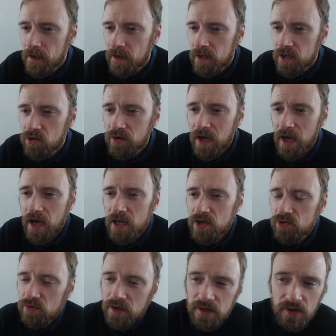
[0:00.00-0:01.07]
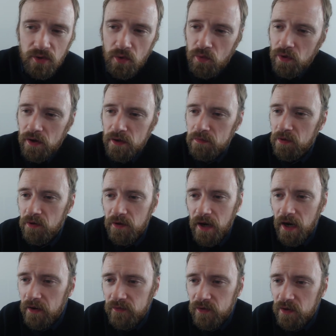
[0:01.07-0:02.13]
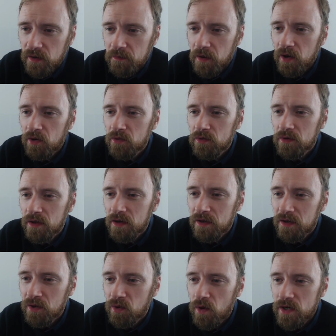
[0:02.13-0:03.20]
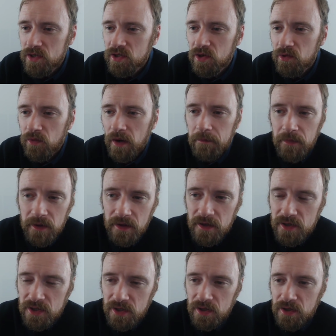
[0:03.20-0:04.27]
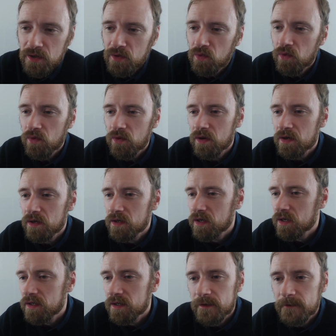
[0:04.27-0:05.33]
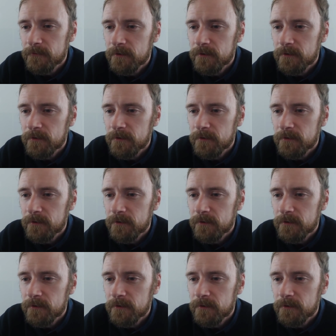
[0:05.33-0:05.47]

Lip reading: UK Android, don't worry about question repetition or